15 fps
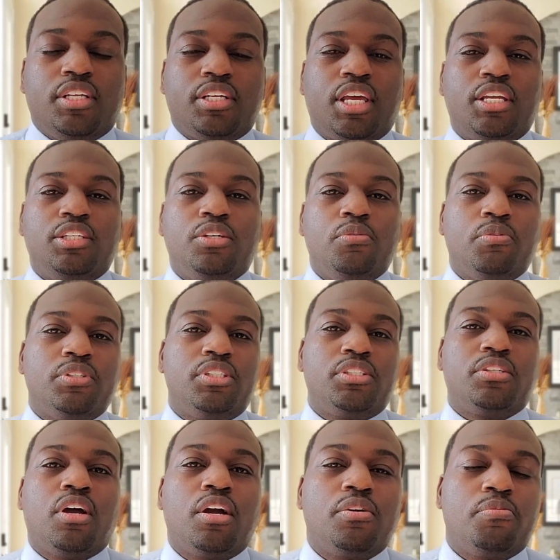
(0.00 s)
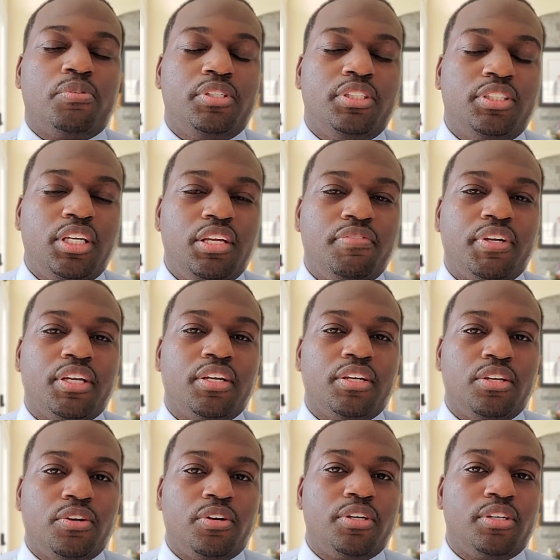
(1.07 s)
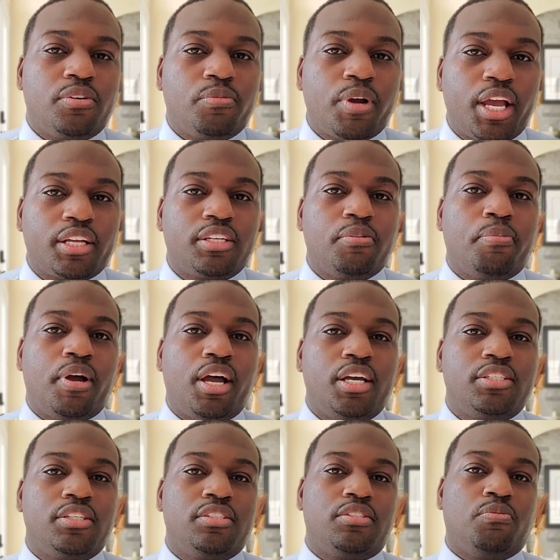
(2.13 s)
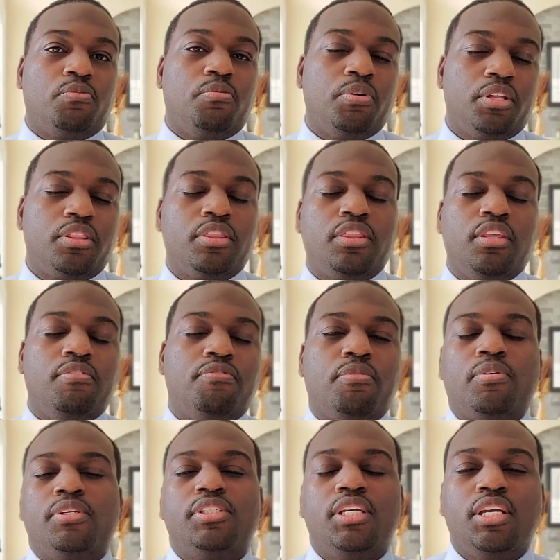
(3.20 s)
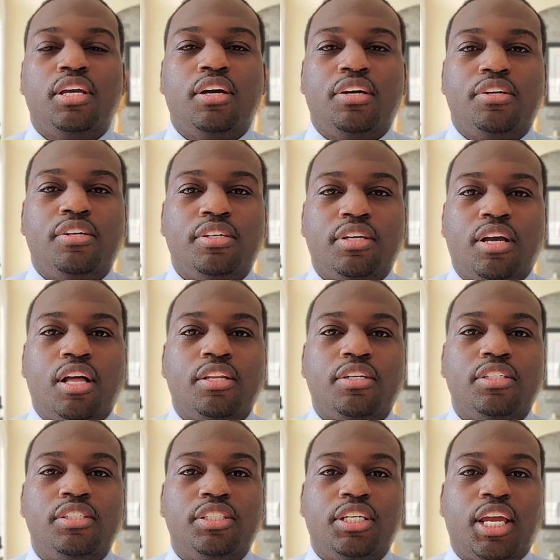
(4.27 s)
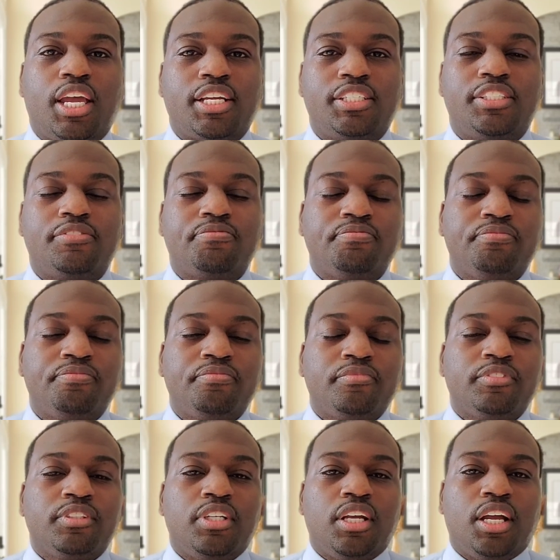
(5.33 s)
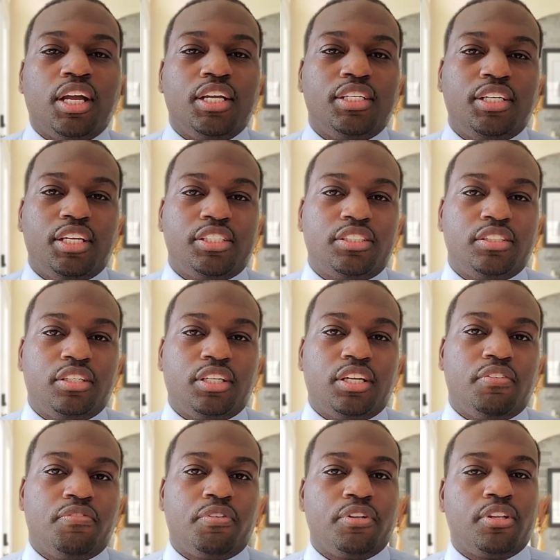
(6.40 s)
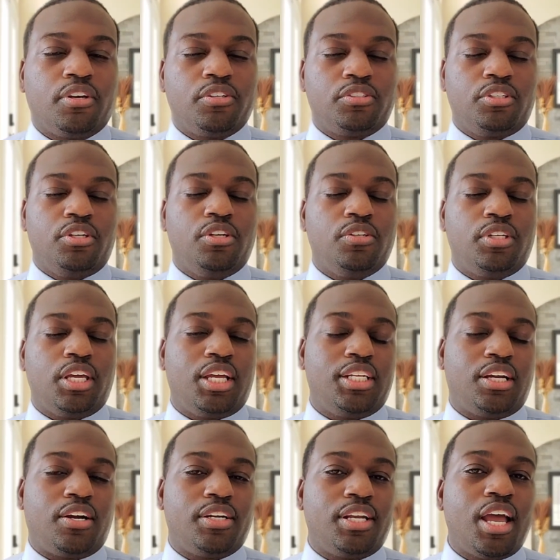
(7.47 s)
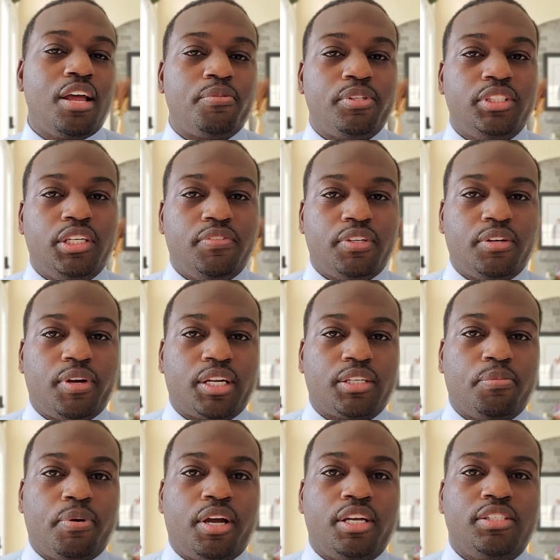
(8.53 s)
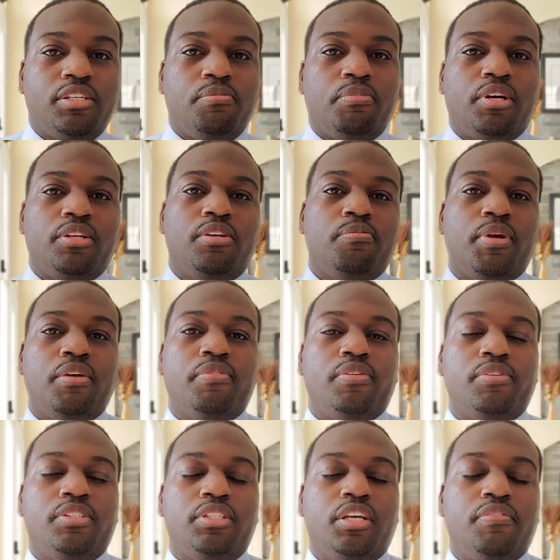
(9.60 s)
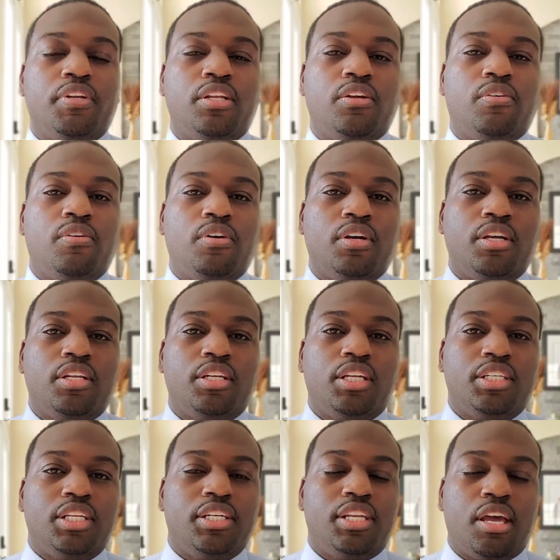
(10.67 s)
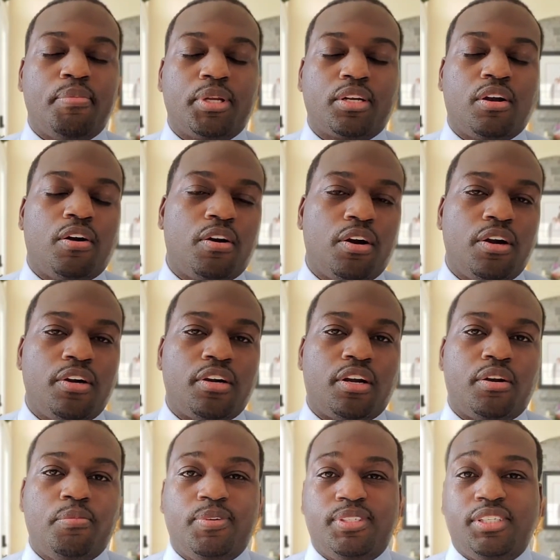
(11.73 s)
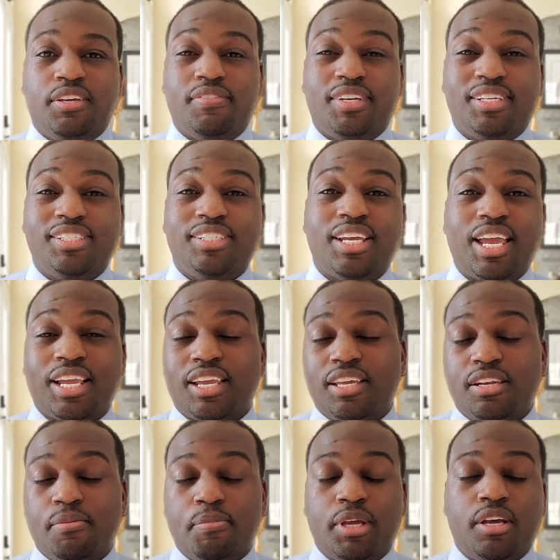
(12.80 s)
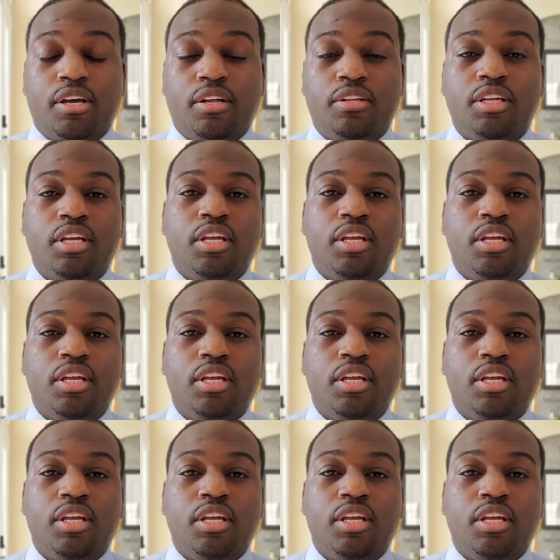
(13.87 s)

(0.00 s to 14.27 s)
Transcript: that you would start receiving your direct deposits with the $1,400 checks. Additionally, for those of you that are not receiving direct deposit, but you may be receiving it on the debit card or receiving a check in the mail,